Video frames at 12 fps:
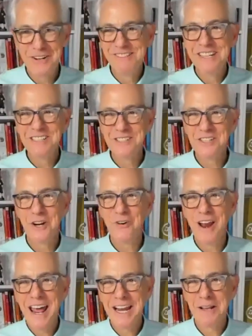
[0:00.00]
A little
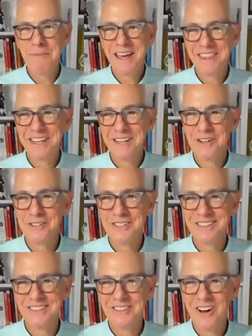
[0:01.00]
Socratic method goes
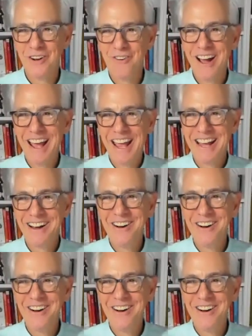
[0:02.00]
a long way.